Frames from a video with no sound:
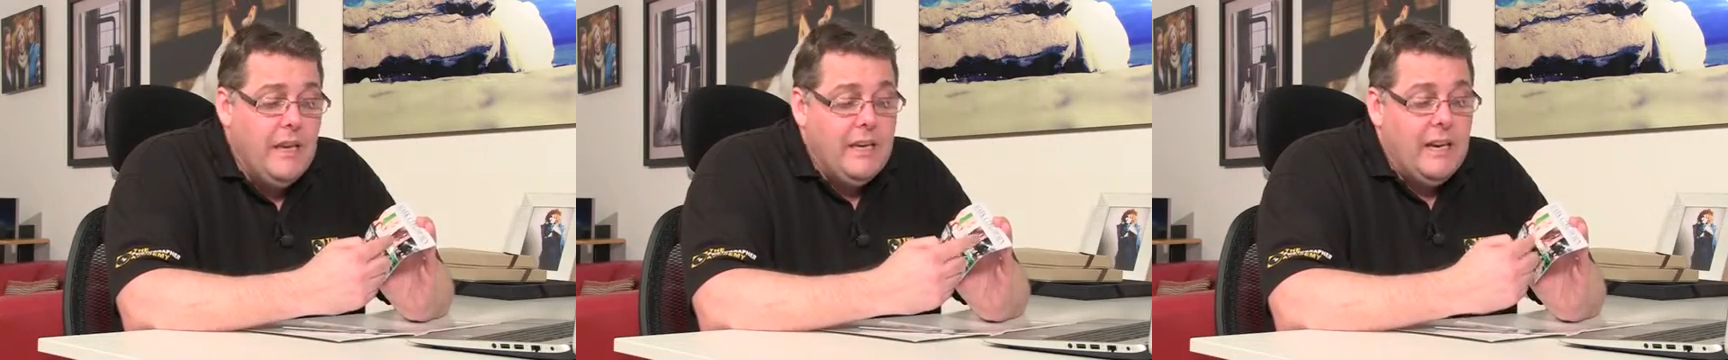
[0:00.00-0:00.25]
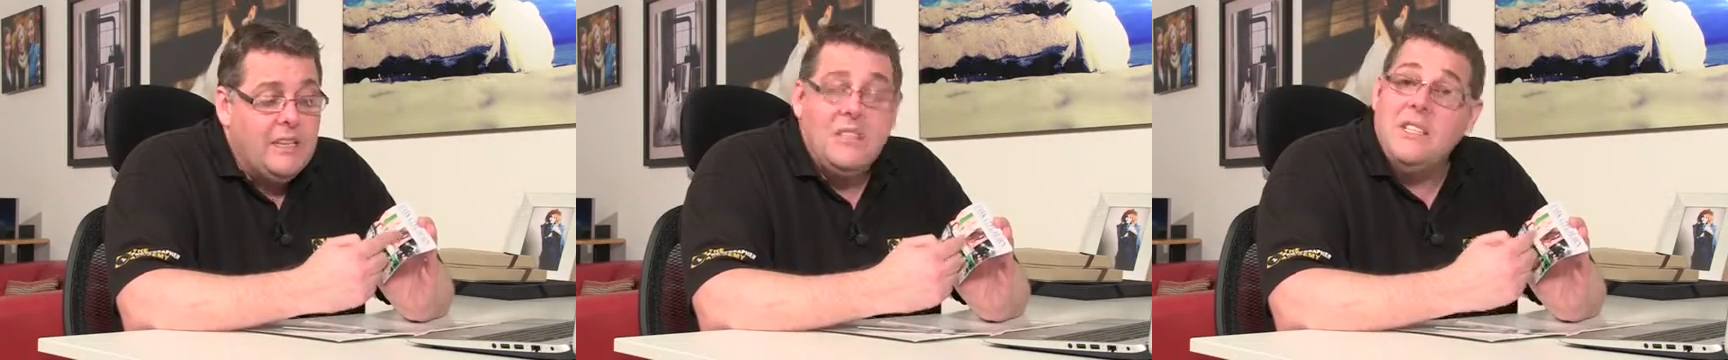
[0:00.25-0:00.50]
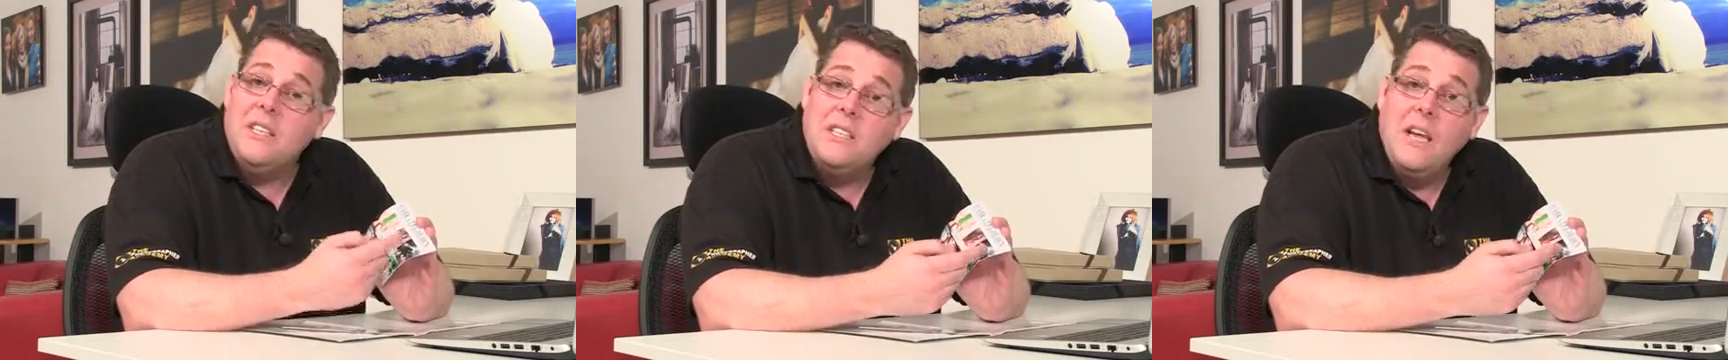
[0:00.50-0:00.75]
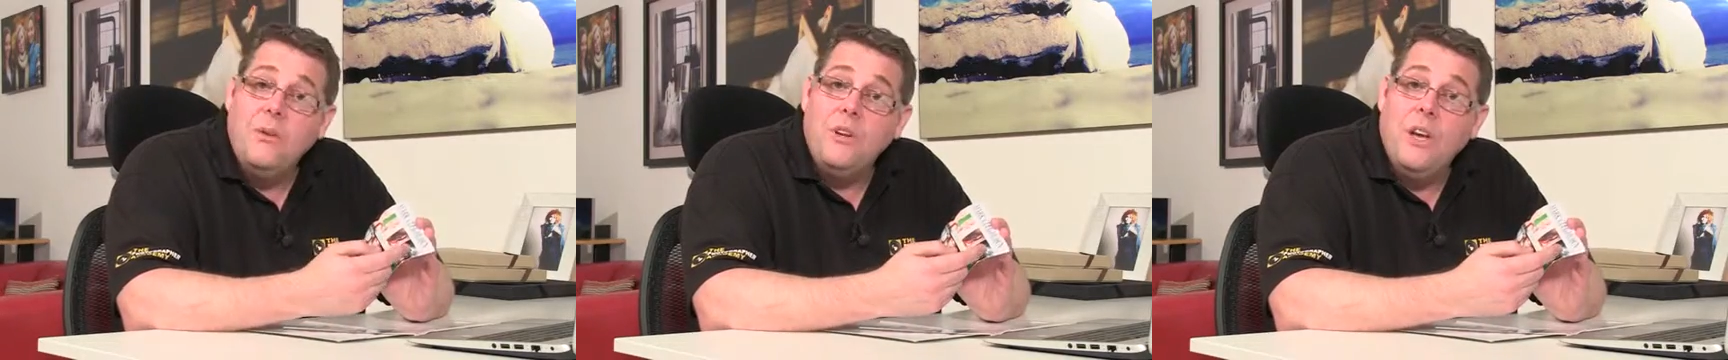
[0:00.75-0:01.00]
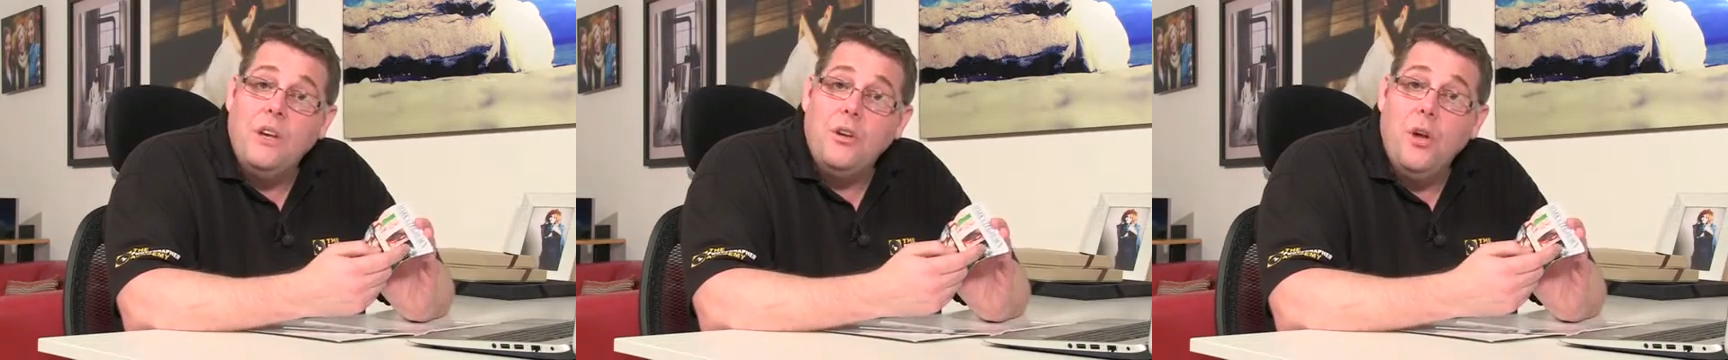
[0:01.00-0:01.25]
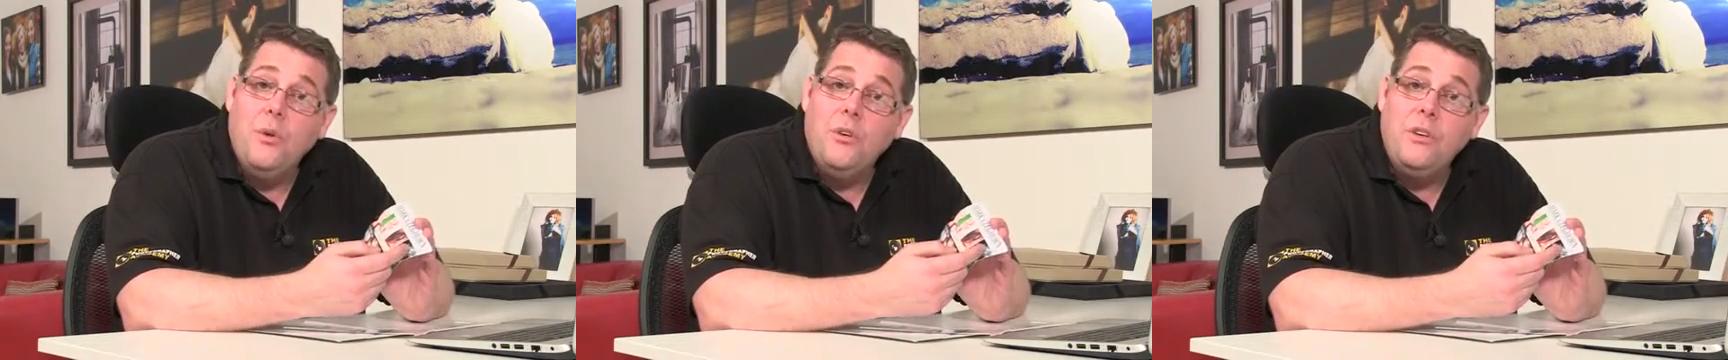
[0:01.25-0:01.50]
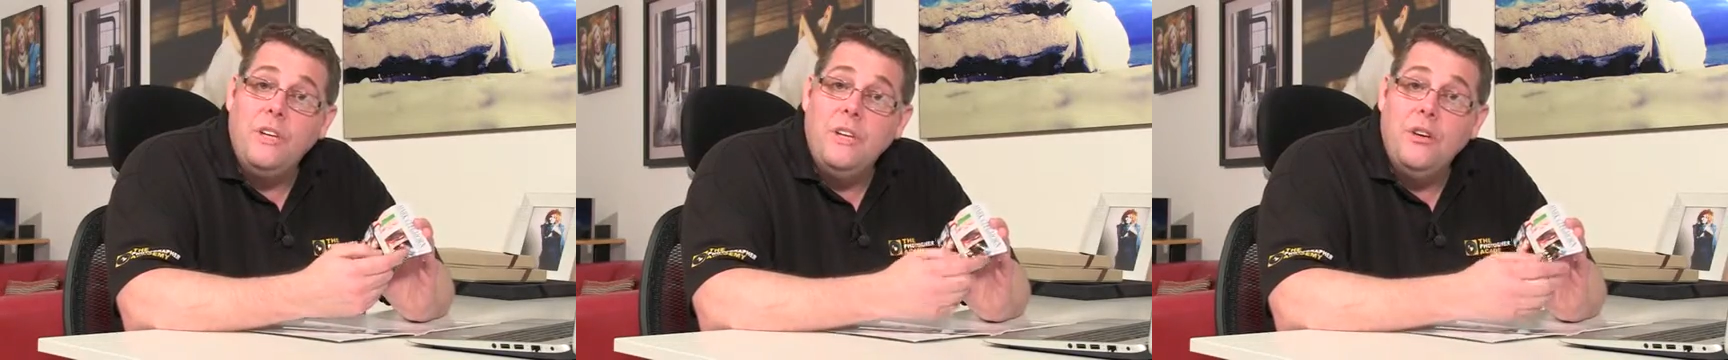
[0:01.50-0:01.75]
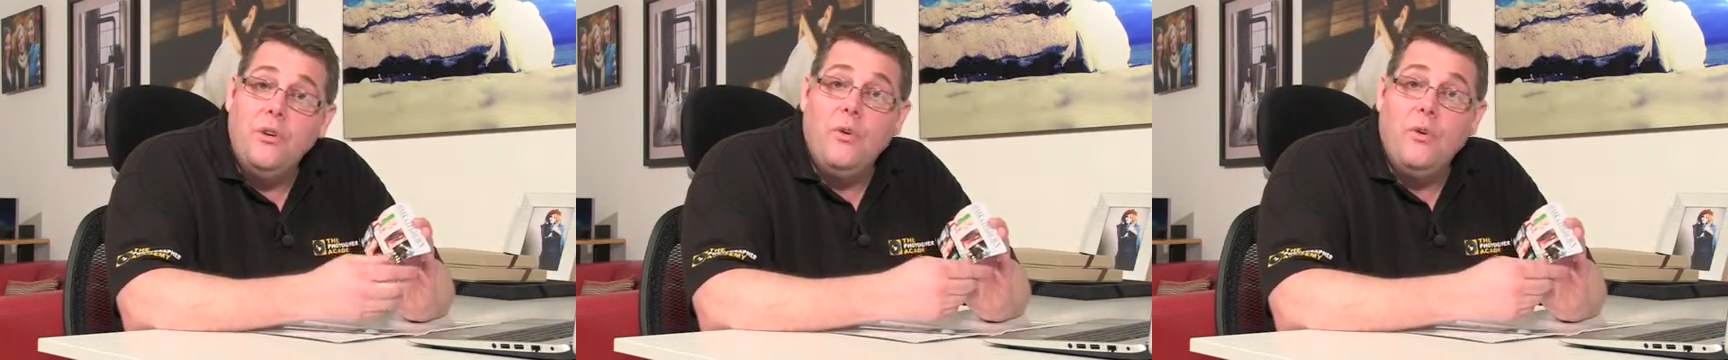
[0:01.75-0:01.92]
It has a discount kind of code on here,